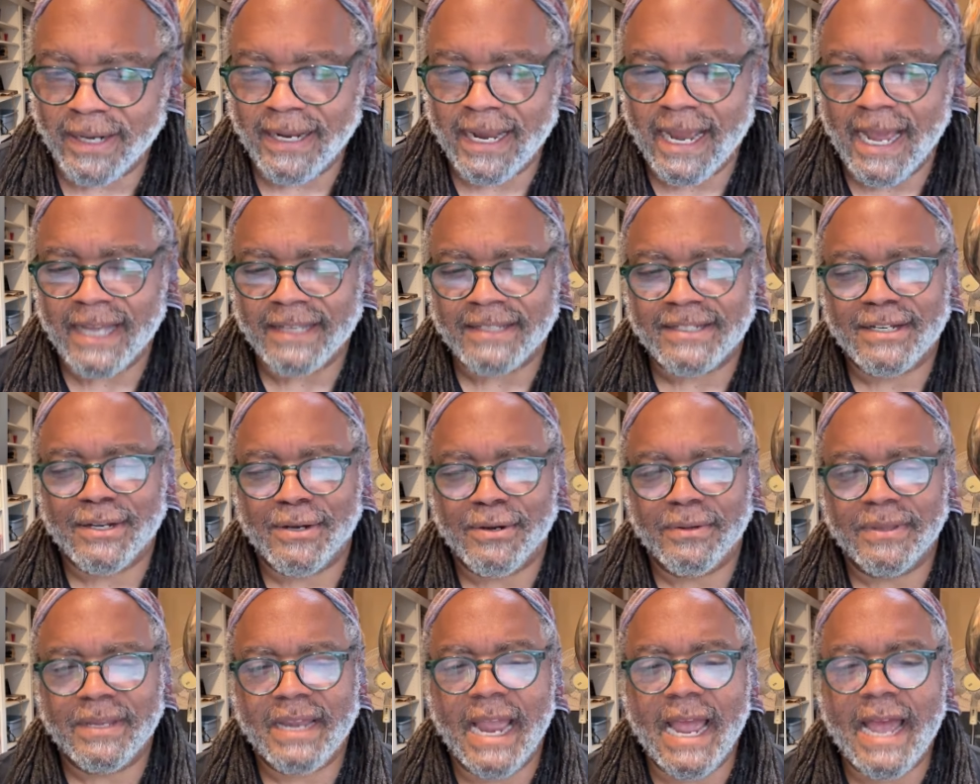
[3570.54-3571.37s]
But yeah,
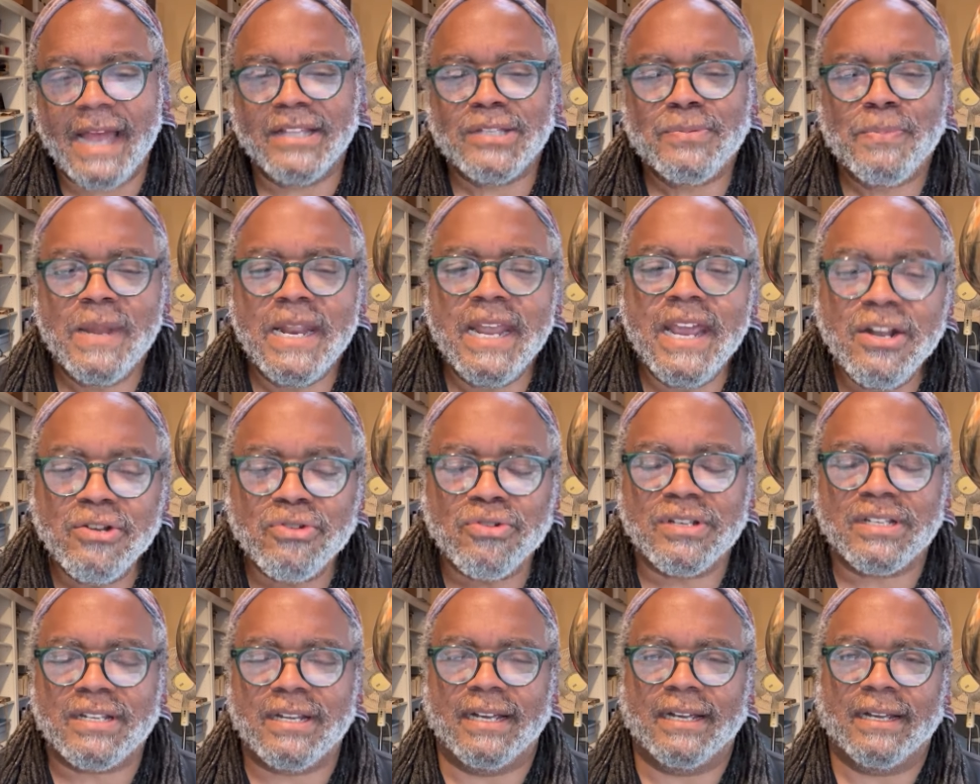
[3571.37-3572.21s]
so yeah, it's been
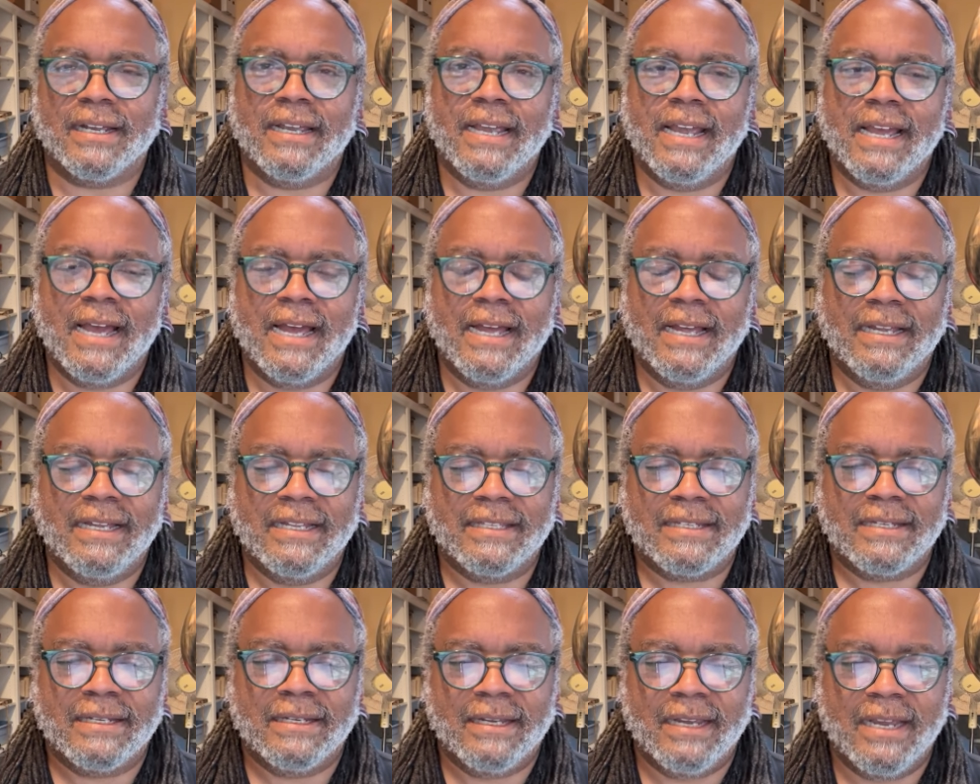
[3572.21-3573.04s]
interesting. Yeah,
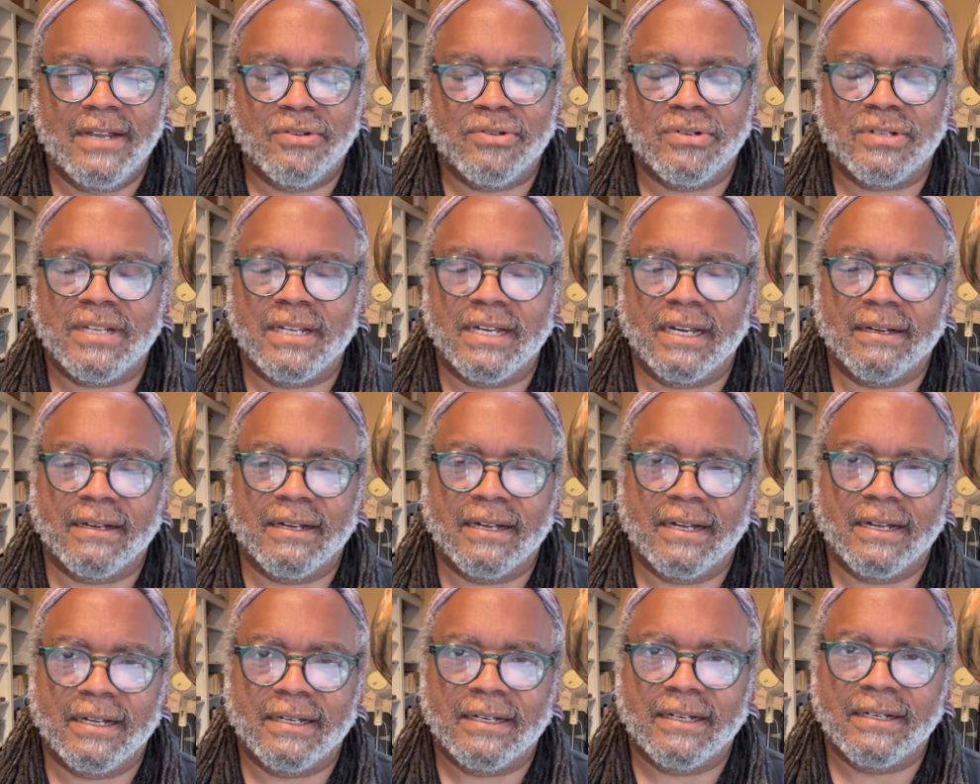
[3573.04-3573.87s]
it's
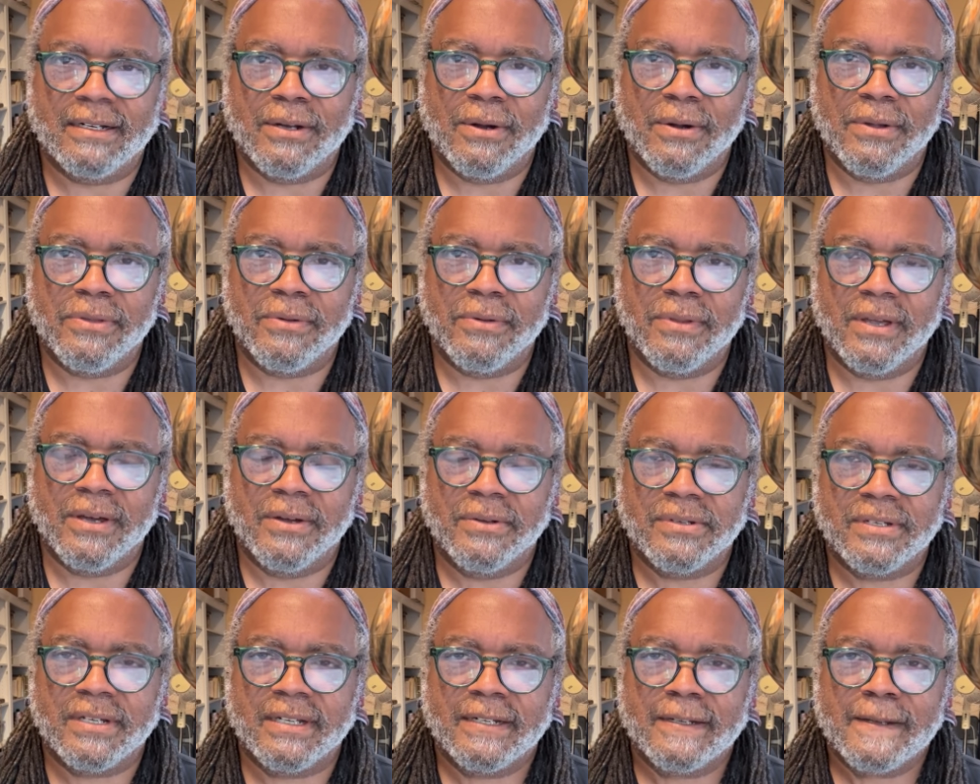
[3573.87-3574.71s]
interesting going through
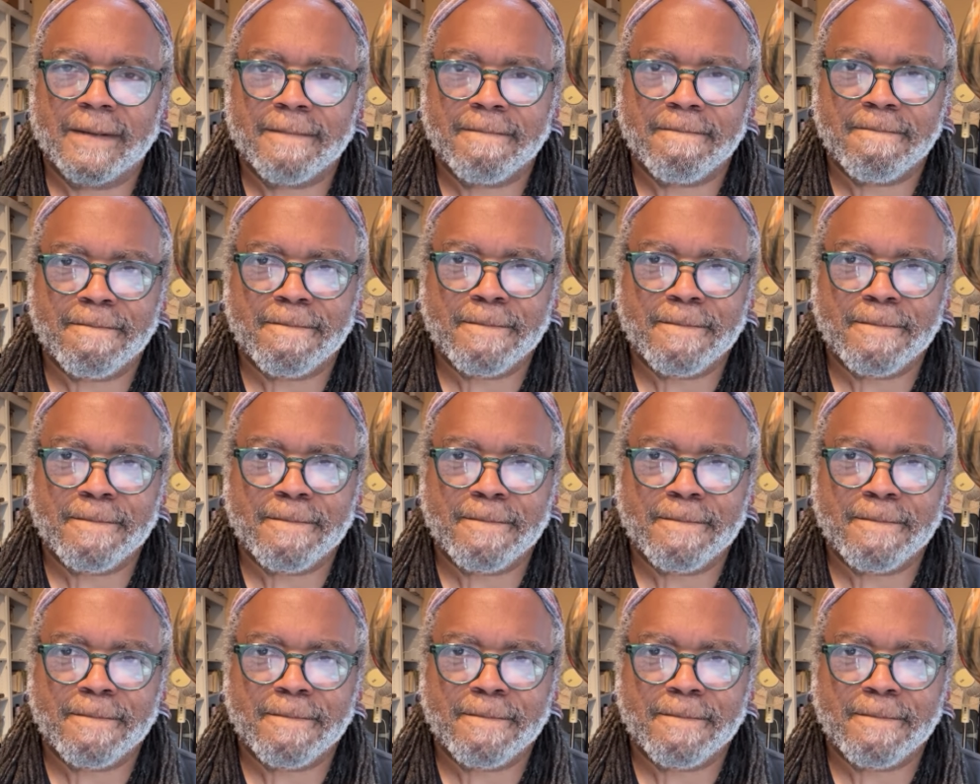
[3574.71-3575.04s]
those.